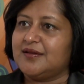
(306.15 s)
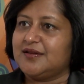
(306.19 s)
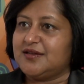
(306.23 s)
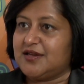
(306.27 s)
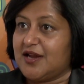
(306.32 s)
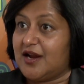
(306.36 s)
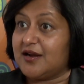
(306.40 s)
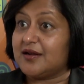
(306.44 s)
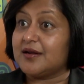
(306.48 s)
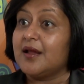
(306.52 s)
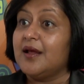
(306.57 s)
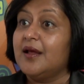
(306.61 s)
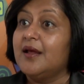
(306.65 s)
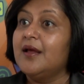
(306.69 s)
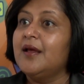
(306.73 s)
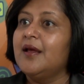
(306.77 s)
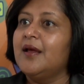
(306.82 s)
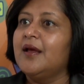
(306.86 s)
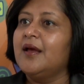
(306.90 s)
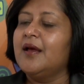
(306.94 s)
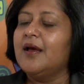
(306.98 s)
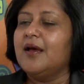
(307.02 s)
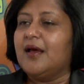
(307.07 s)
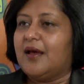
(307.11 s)
yet.
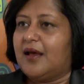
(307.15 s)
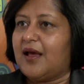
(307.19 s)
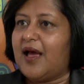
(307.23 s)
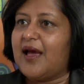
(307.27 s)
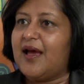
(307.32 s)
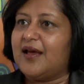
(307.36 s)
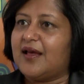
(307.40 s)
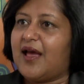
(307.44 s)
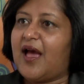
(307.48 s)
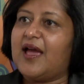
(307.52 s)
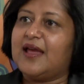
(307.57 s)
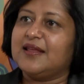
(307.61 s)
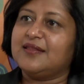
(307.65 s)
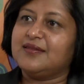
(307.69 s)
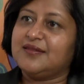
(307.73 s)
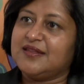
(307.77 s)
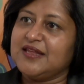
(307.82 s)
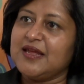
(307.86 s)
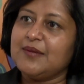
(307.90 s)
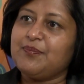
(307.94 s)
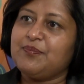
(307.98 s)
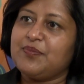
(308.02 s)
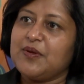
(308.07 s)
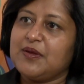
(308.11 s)
I
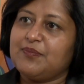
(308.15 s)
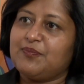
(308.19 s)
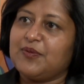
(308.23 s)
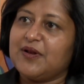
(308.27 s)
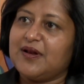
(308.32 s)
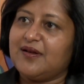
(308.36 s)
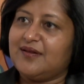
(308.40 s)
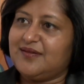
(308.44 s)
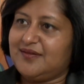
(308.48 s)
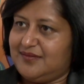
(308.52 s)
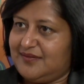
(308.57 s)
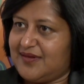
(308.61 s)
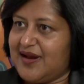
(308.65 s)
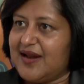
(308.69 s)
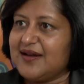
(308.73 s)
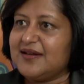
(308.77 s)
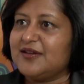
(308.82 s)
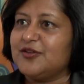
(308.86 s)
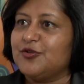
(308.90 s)
see people, right?